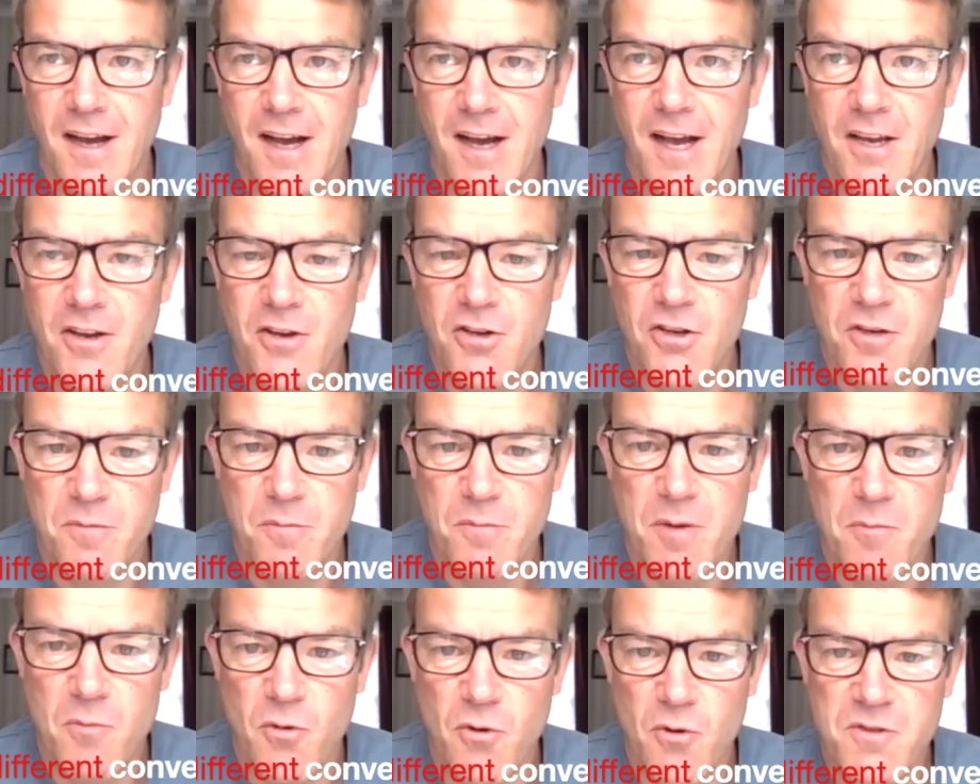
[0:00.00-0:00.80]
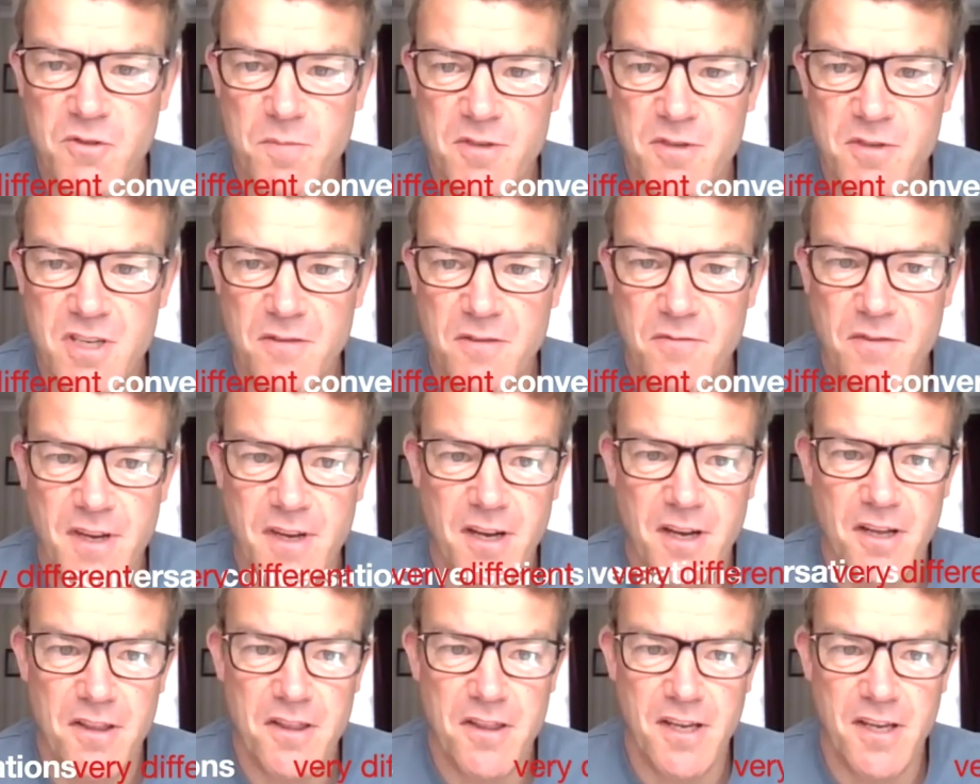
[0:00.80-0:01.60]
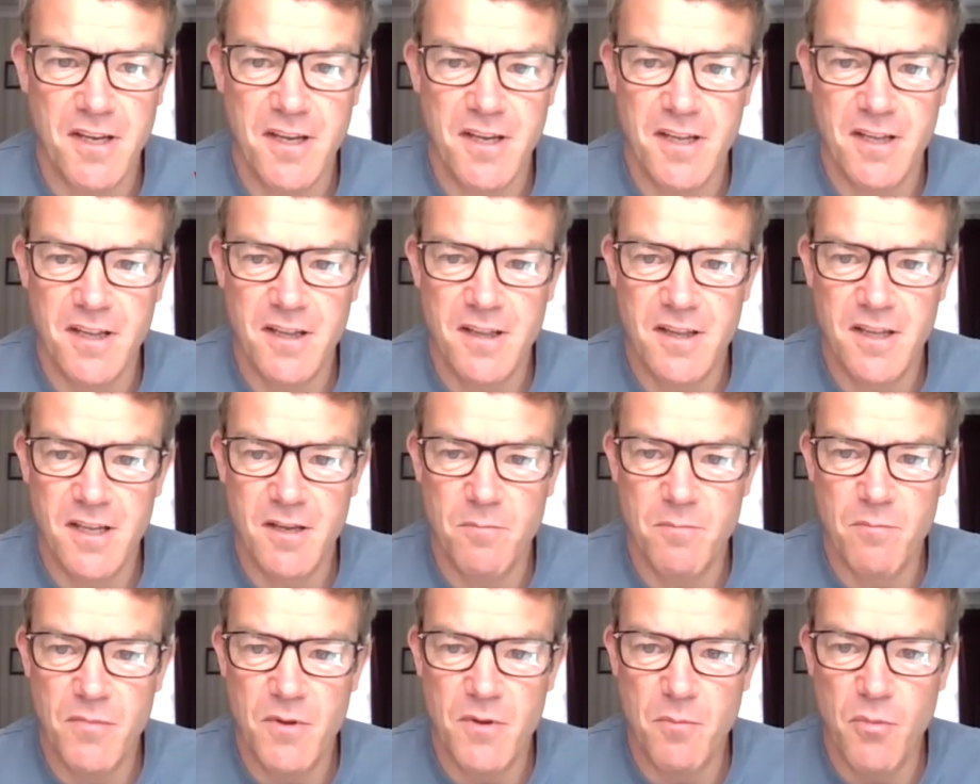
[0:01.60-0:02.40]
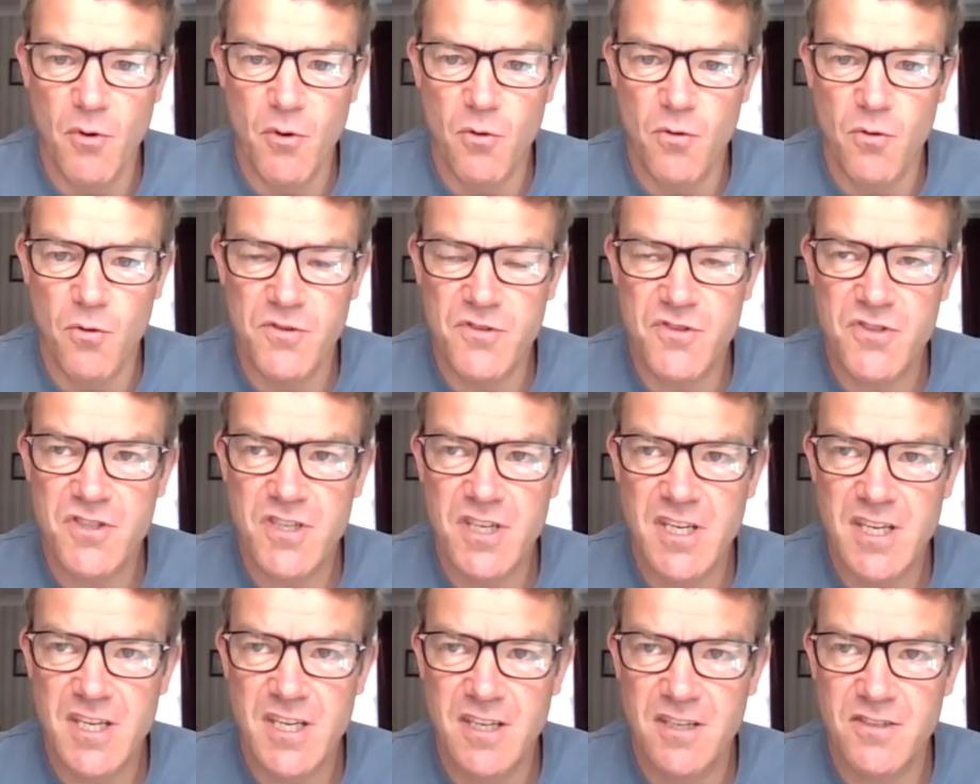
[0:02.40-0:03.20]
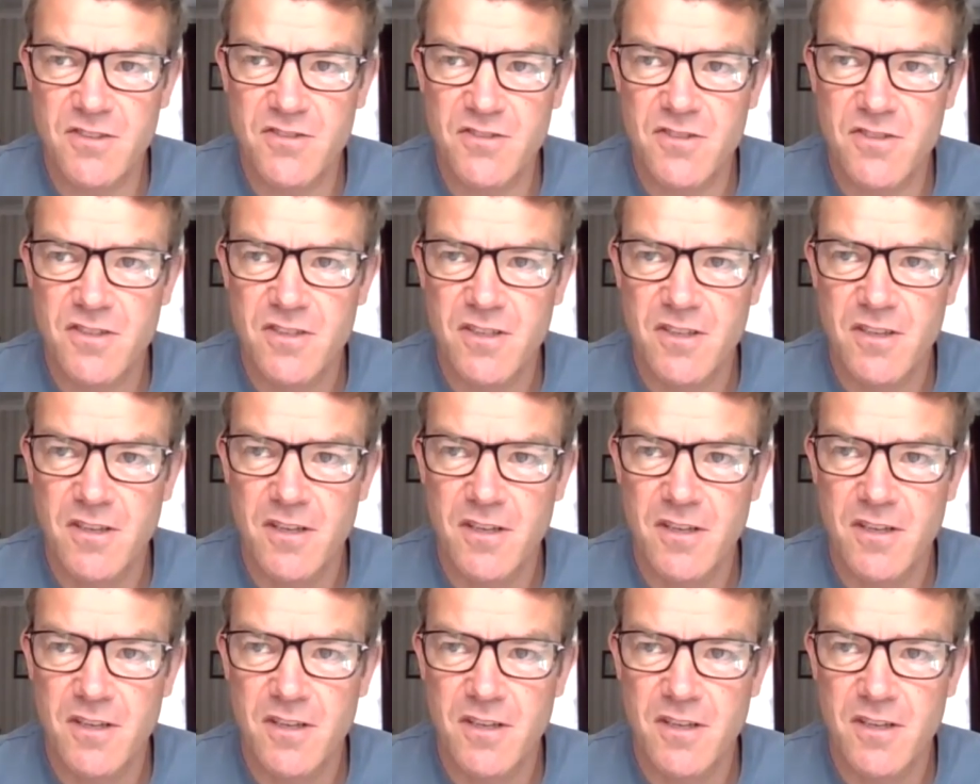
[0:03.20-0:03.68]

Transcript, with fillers: I couldn't be more specific, I think, in the, the board sees